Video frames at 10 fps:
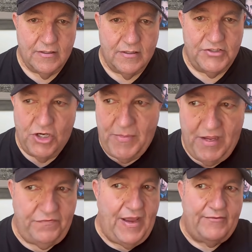Do me a
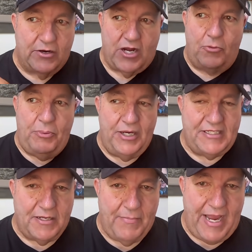favor, go put a
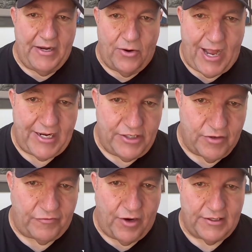tomato out in your
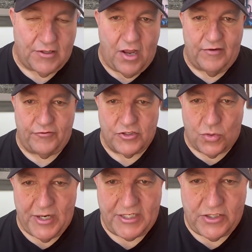front lawn for
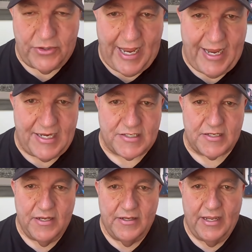22 days
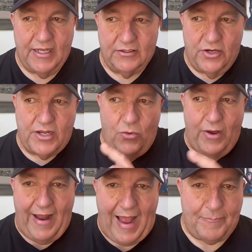and look at
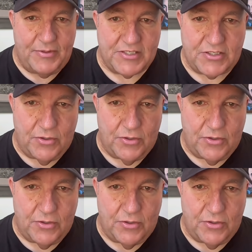what happens to it.